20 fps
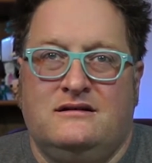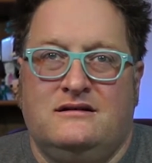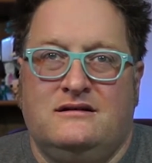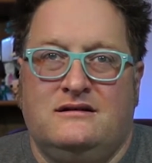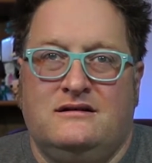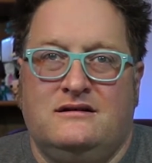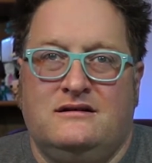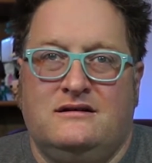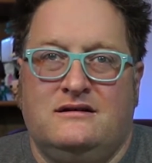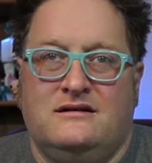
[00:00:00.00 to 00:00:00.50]

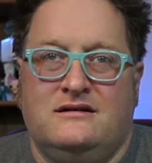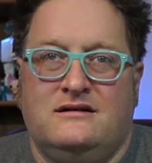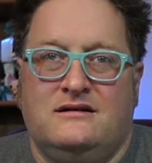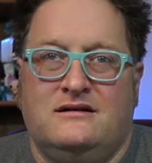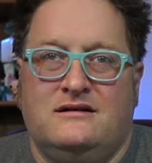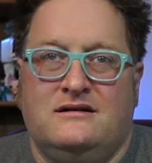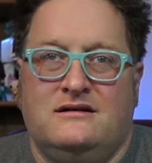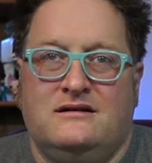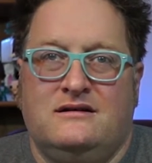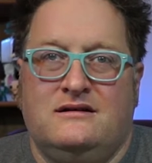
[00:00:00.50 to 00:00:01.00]

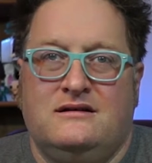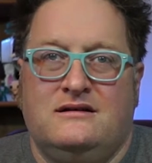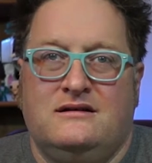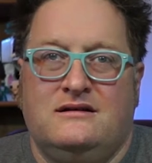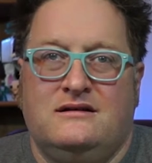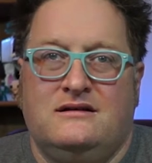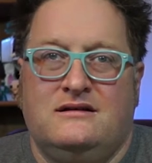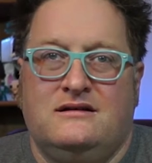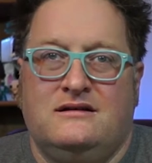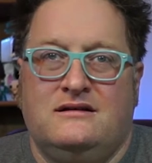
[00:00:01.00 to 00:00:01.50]

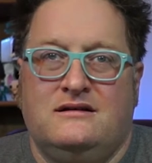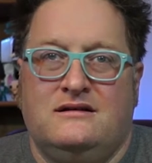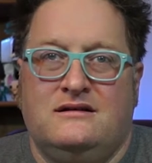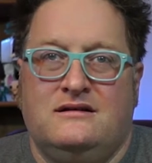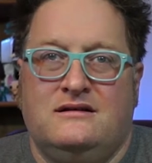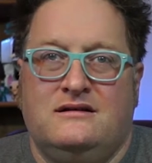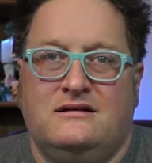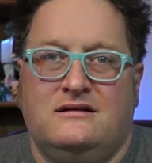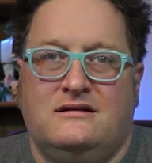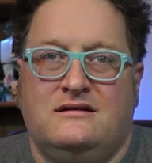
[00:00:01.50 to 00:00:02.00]

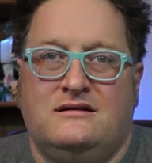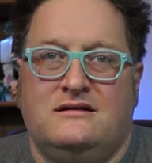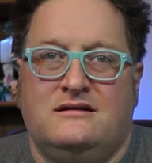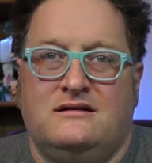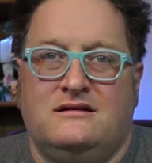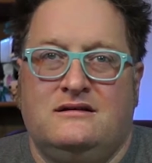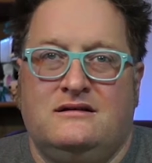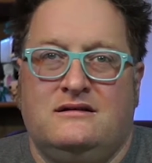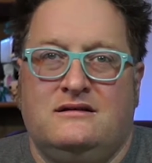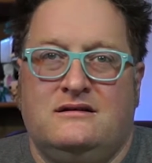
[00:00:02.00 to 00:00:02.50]

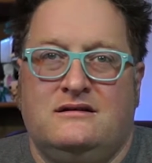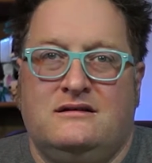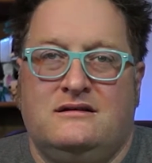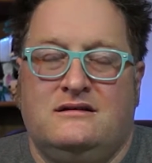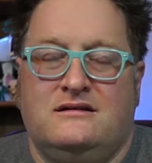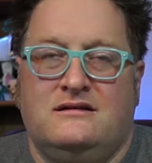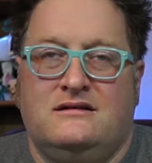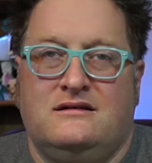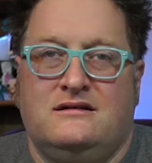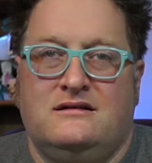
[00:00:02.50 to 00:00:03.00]

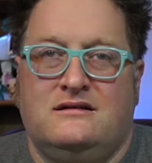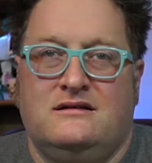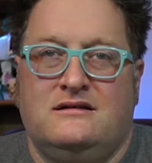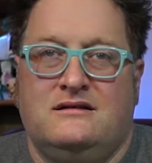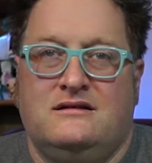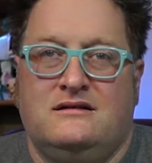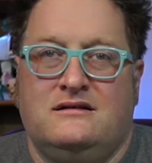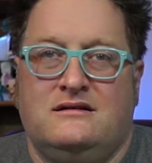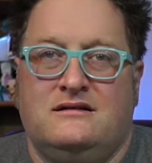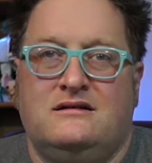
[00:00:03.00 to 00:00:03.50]

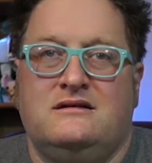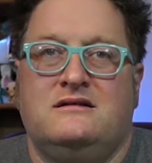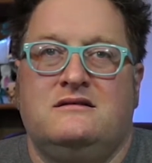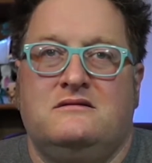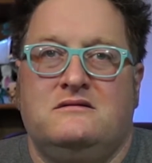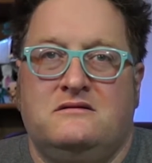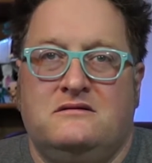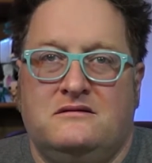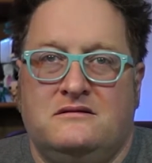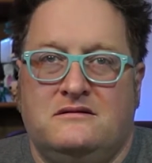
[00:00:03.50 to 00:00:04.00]

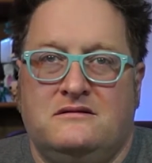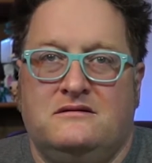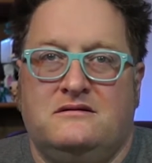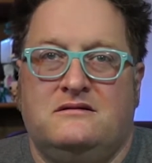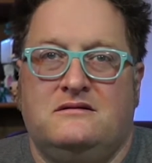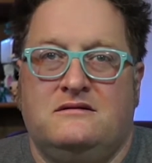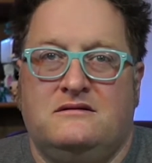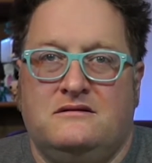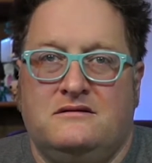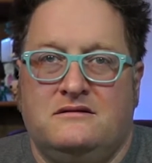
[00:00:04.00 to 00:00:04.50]

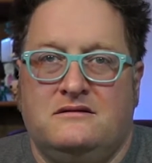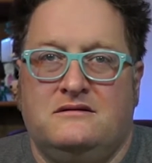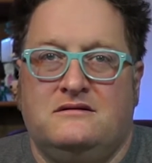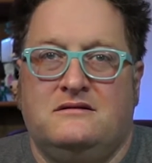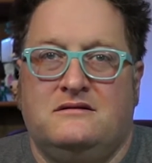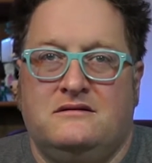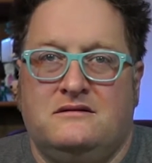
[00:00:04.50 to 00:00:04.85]
The person shown says nothing.